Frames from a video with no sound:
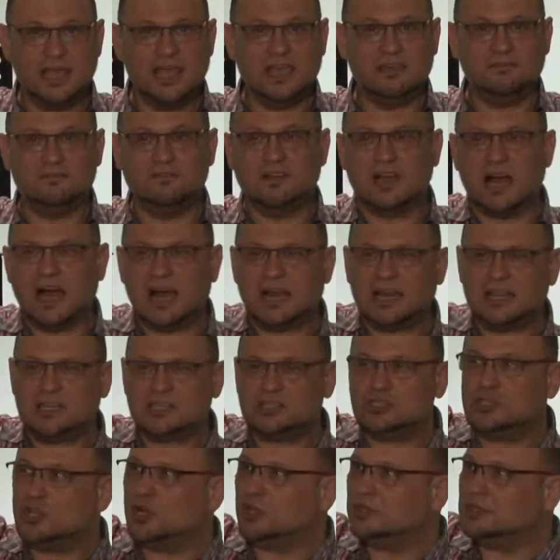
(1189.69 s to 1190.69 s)
If God
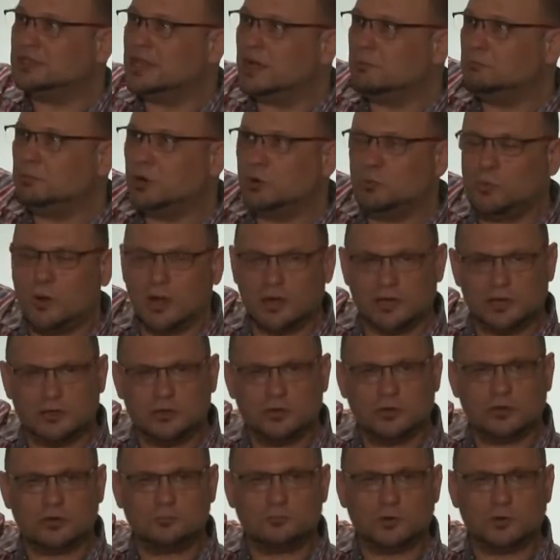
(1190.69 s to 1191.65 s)
is not number one in your